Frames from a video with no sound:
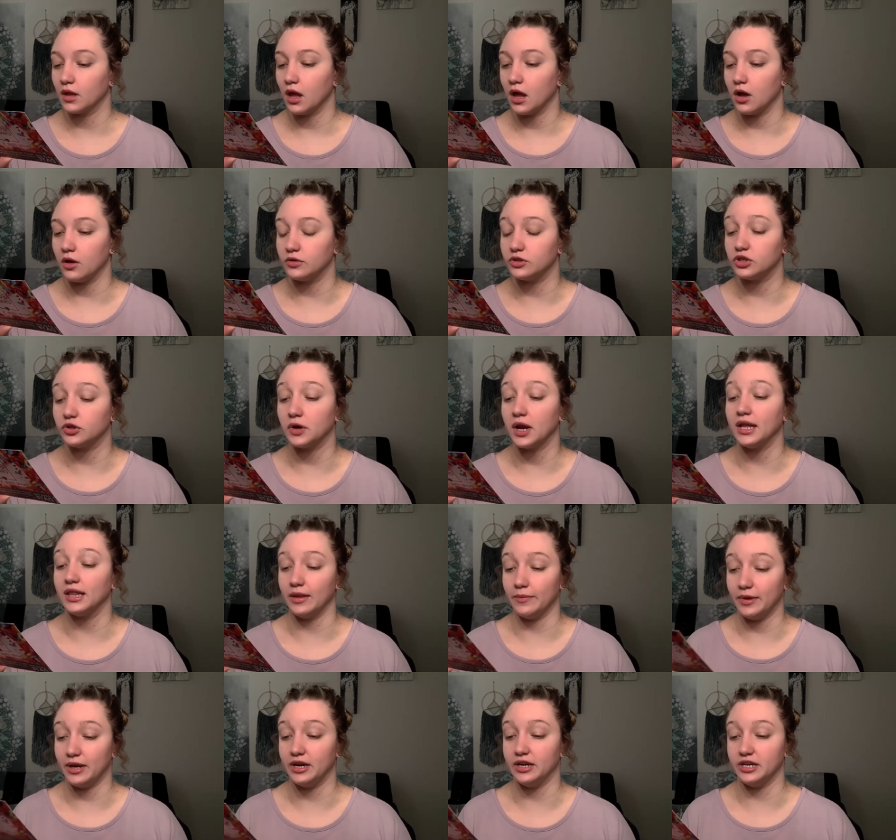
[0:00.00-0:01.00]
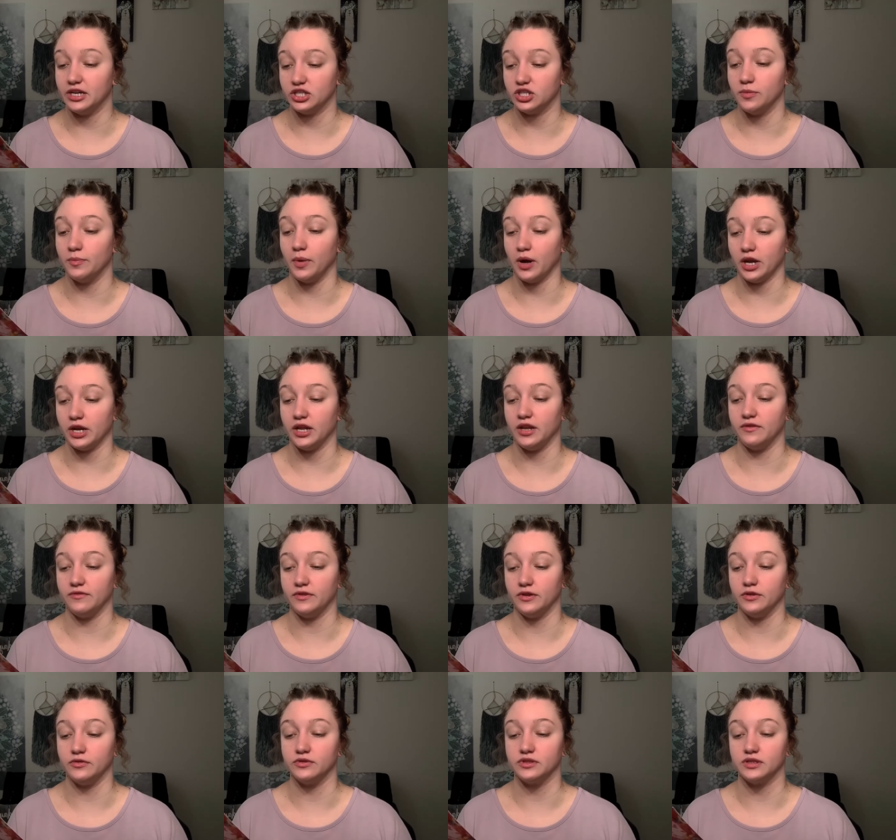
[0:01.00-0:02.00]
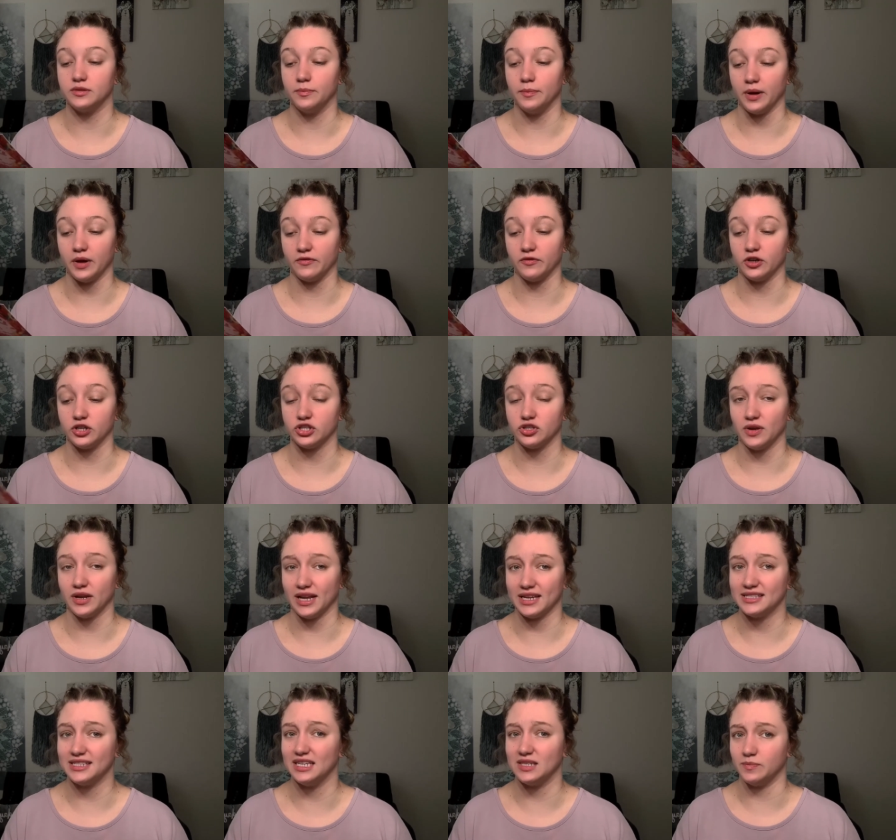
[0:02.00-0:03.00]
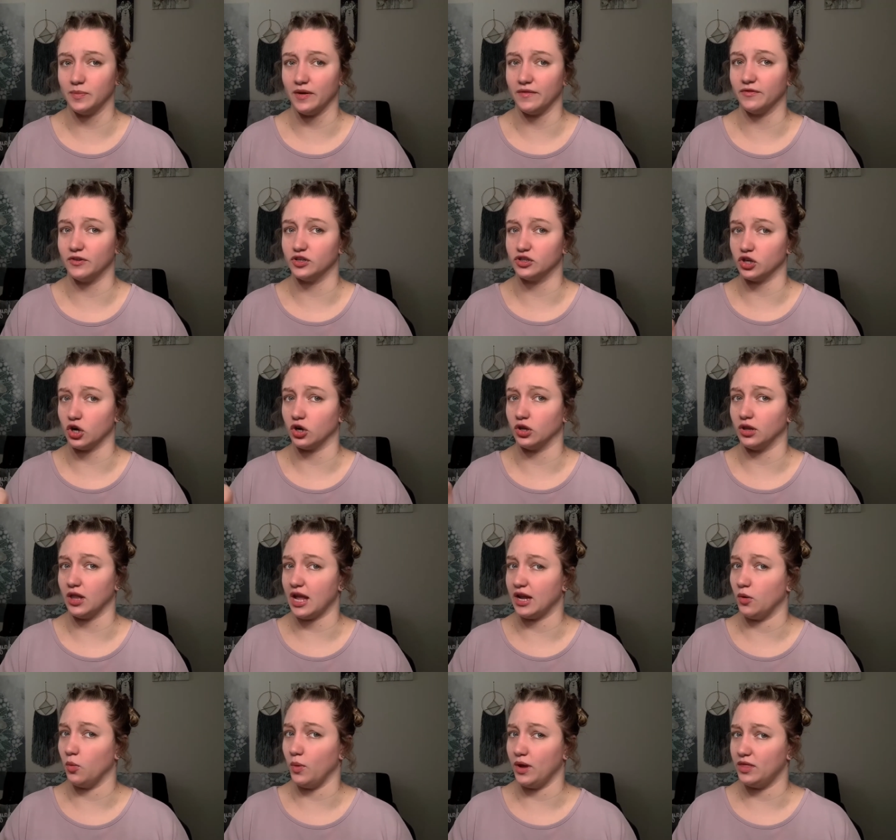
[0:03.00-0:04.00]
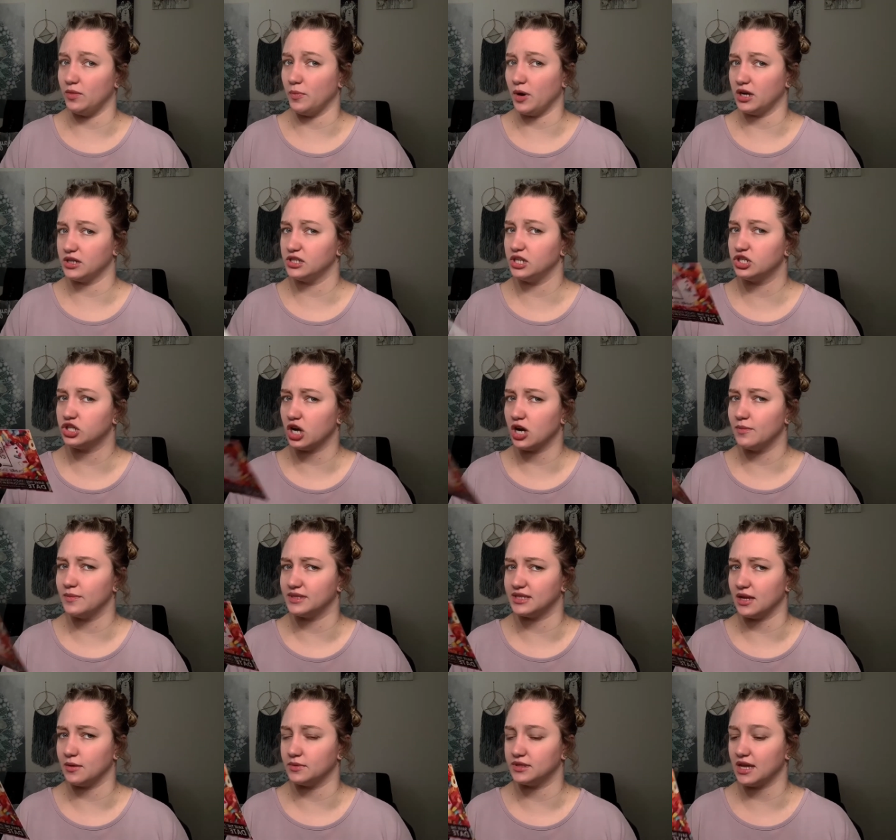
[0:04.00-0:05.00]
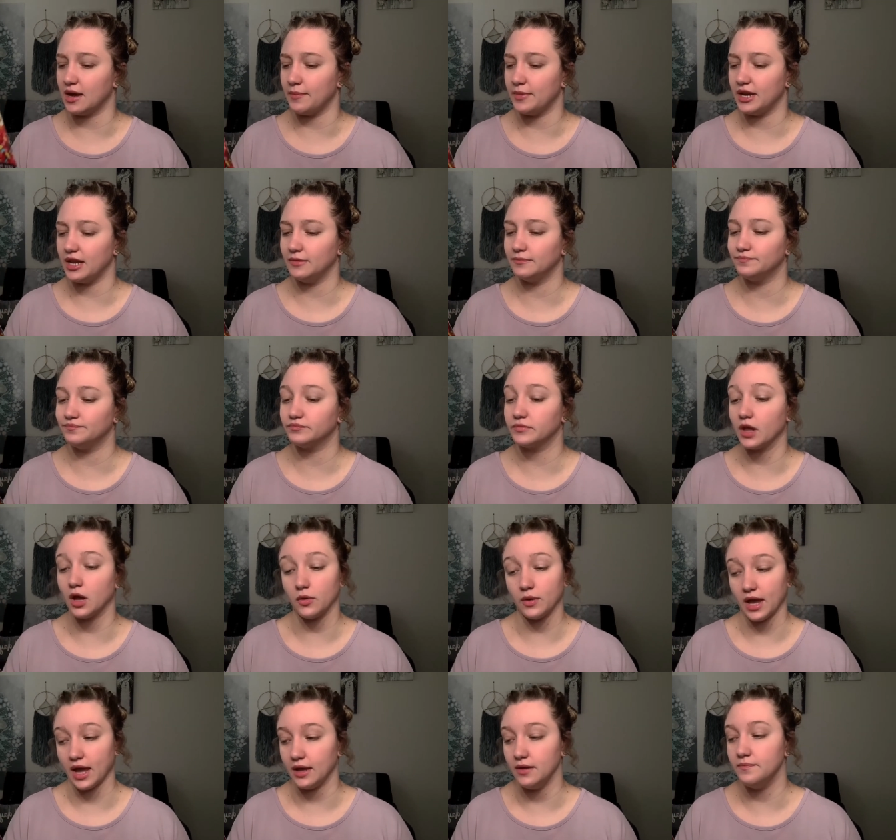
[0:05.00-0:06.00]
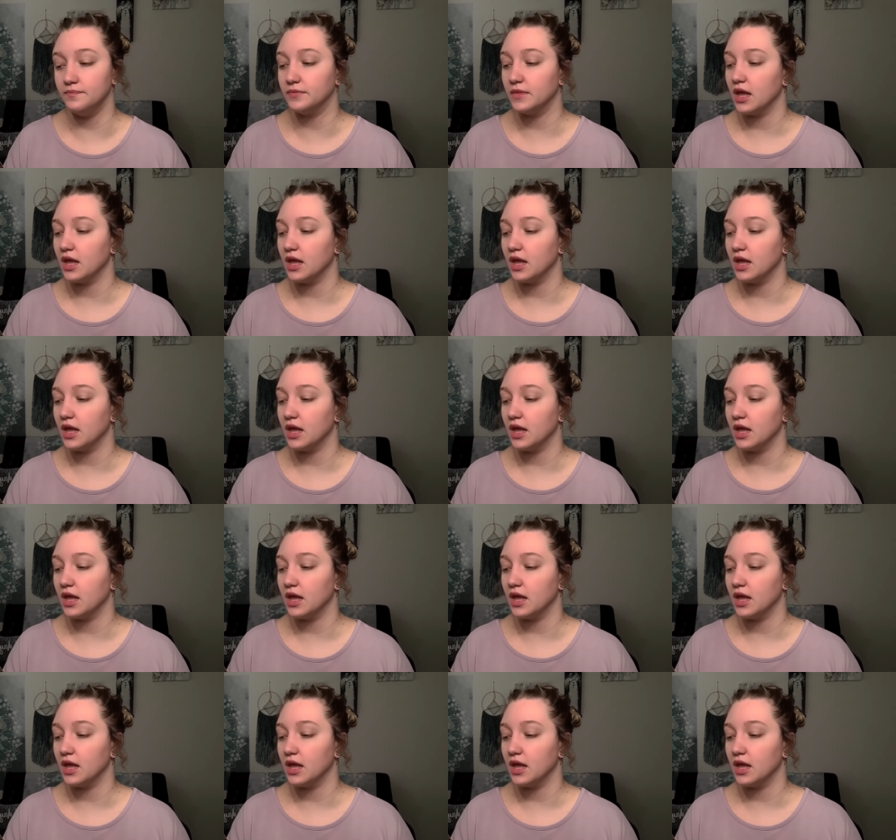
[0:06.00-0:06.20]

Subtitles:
Oh, to create limited edition body infused buffers. So I guess these buffers are like with Boxycharm. Is that what's happening? Okay.